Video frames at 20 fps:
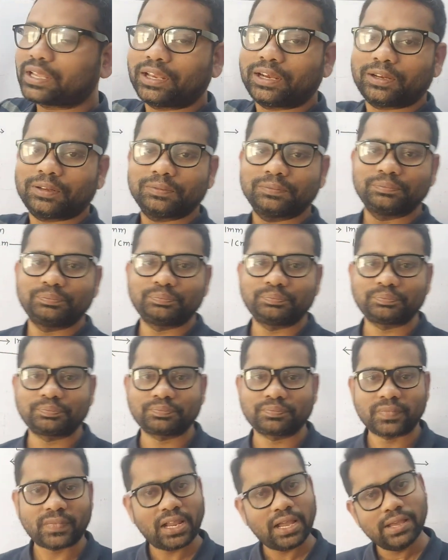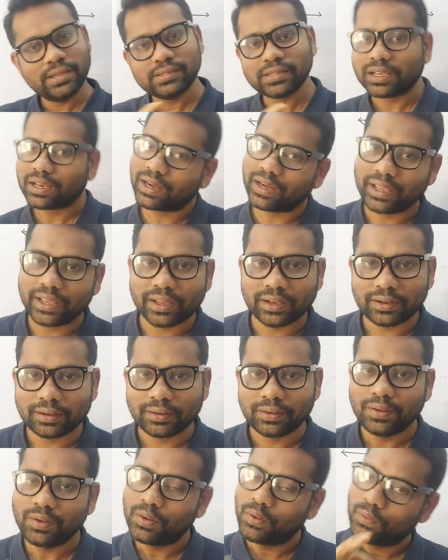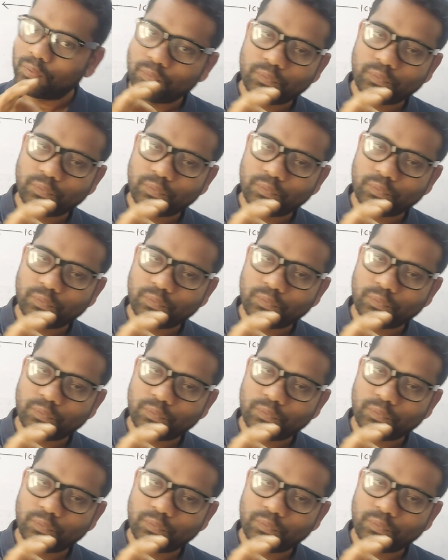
scale. Is it clear?